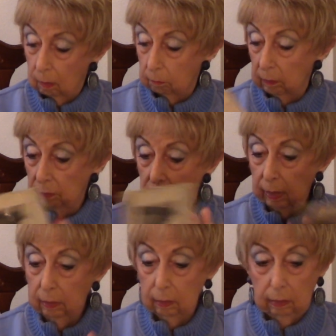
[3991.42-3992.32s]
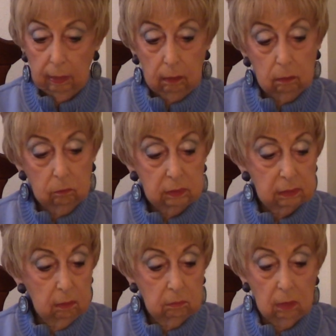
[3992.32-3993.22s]
Mother had it catered with
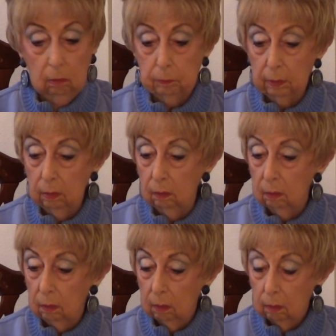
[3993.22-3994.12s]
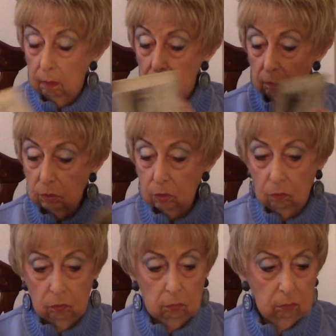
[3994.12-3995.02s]
some company. It was
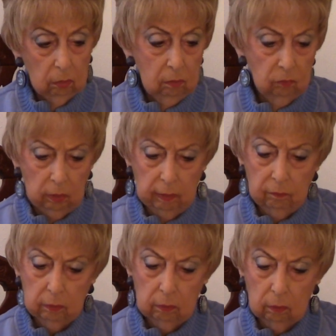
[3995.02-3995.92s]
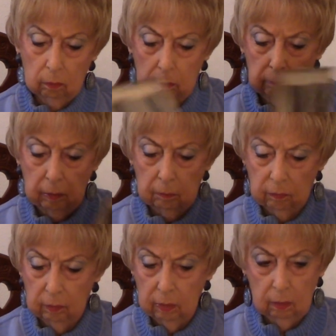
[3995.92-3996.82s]
over on Greenville Avenue, I remember
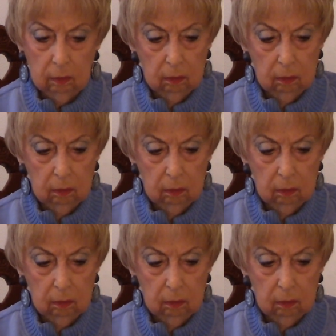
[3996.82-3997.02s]
them.